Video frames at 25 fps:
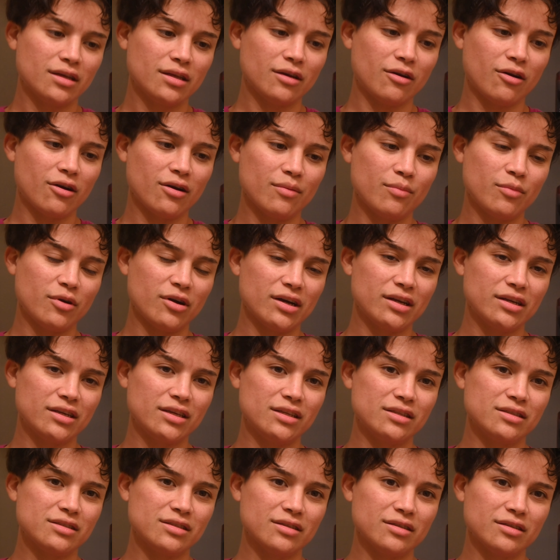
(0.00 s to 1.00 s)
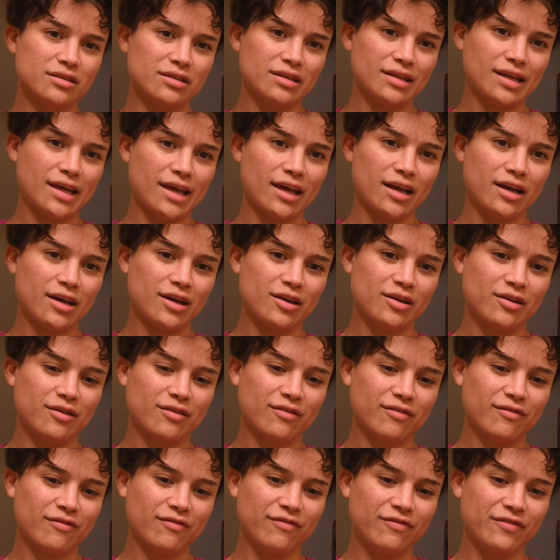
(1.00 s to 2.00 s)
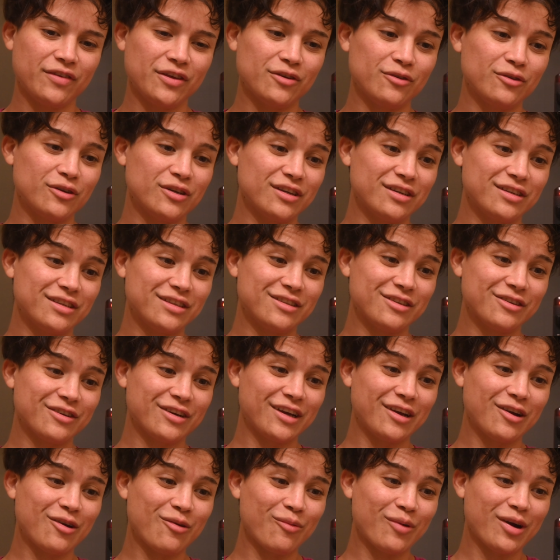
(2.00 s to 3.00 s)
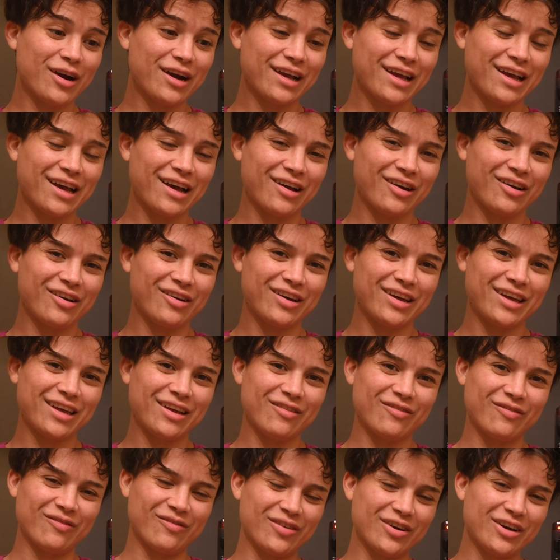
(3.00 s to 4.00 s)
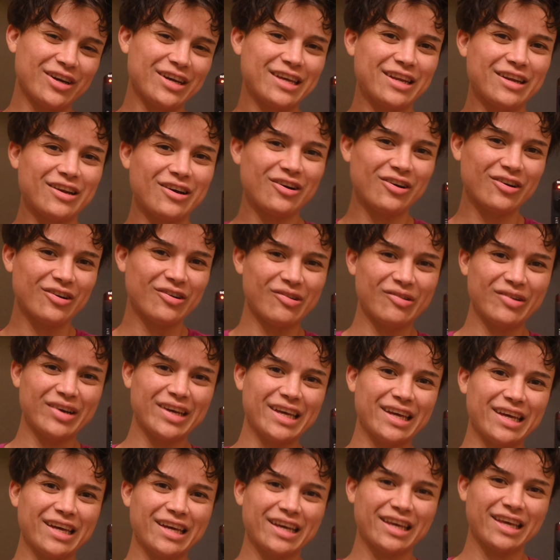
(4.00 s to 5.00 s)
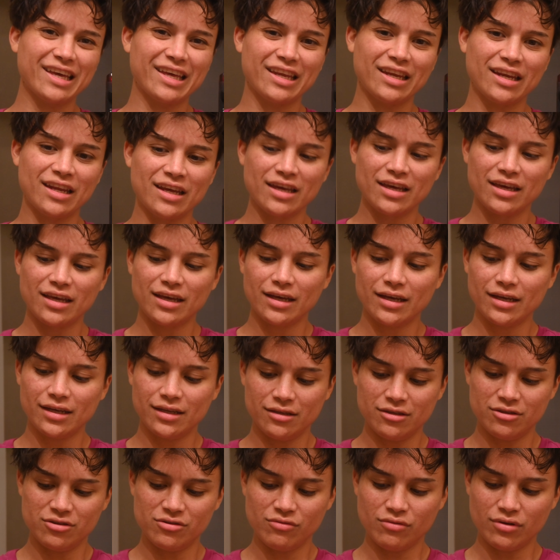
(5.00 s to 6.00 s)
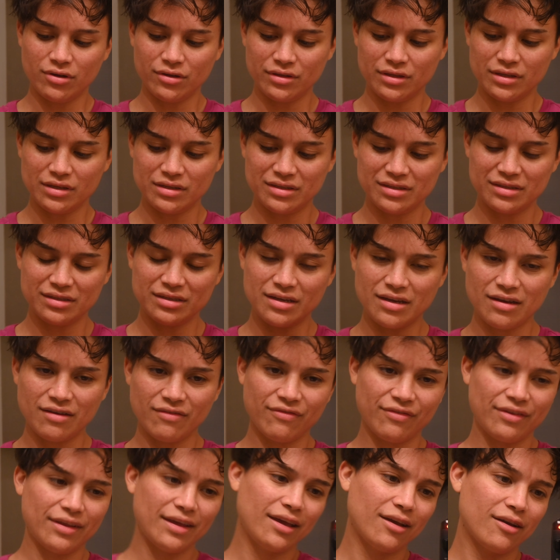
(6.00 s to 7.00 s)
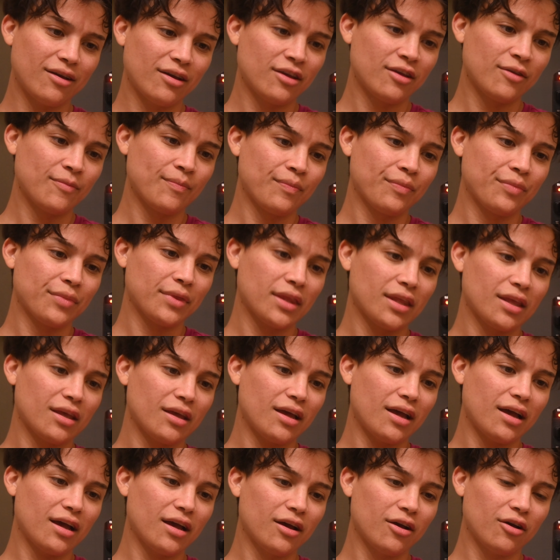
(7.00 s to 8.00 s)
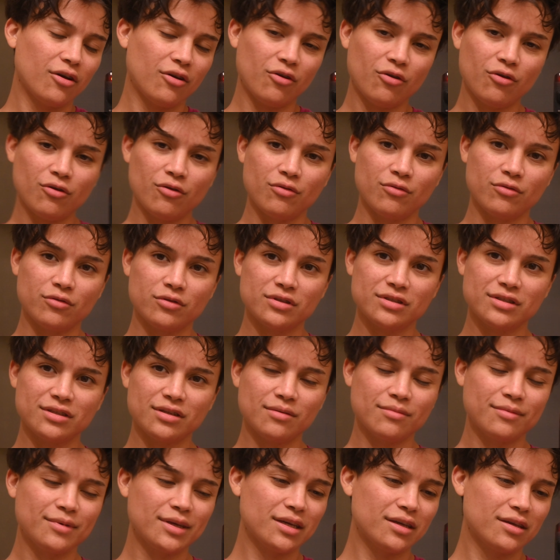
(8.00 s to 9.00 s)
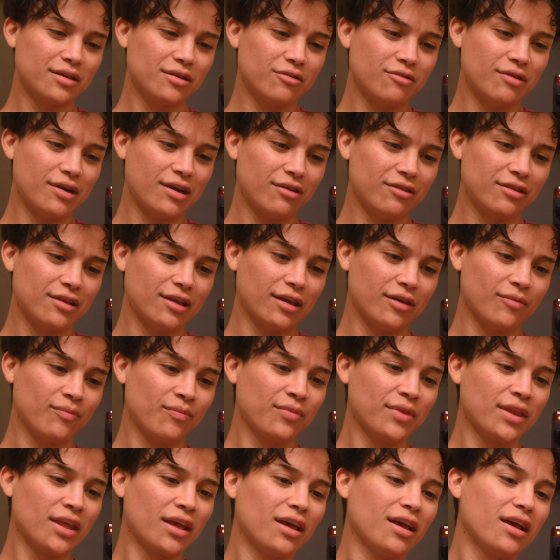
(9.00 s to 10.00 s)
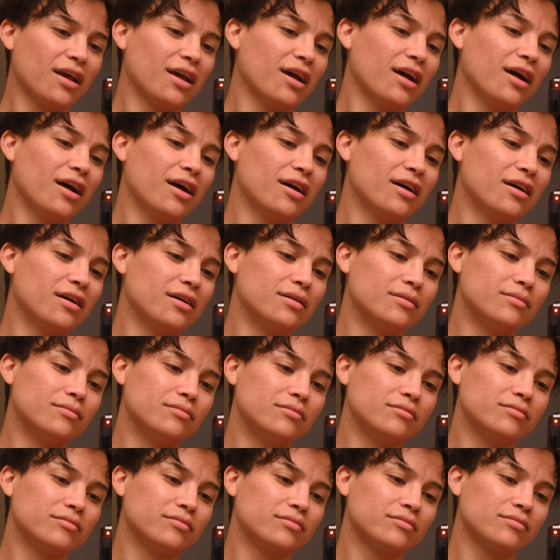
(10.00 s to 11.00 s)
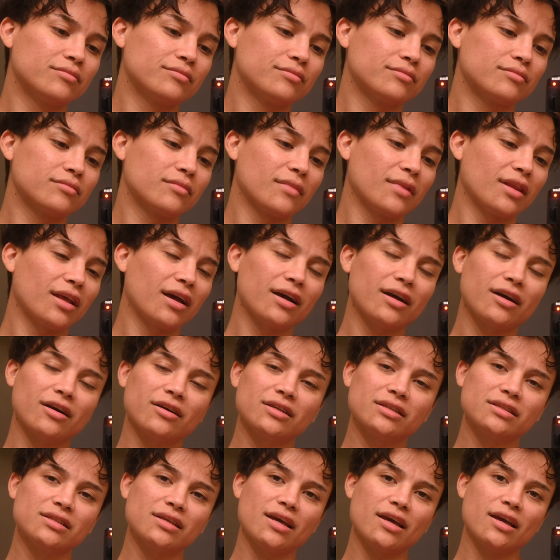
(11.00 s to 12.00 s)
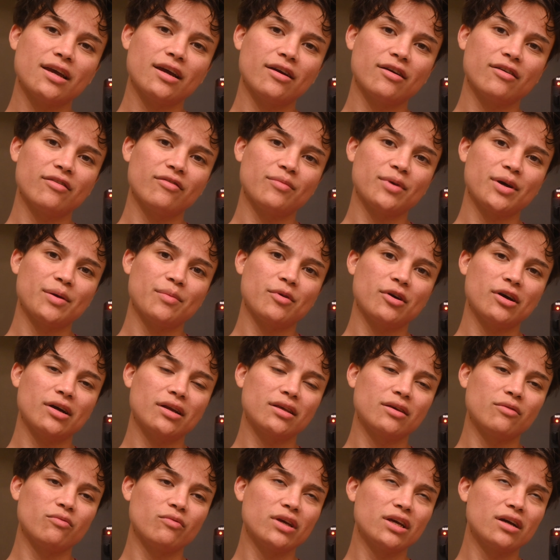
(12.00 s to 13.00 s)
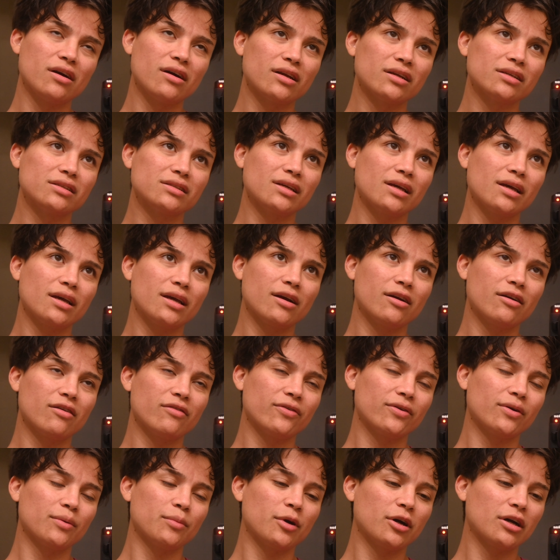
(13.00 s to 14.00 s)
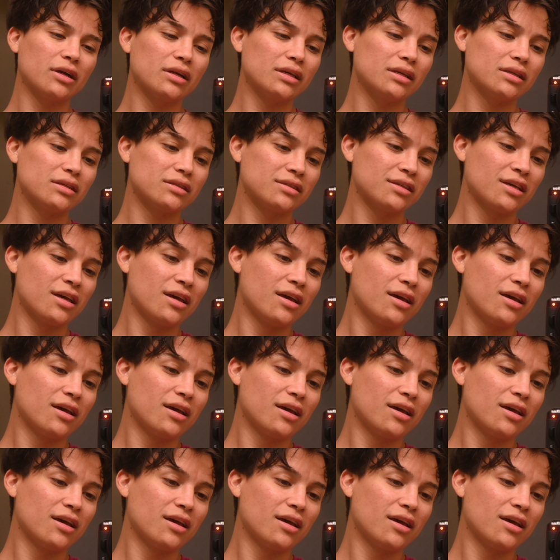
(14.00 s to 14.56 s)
our body to like feel good during a workout and run all quick and and do all this stuff like oh, stomach growling. Um, I gotta take care of my body. We gotta take care of our bodies.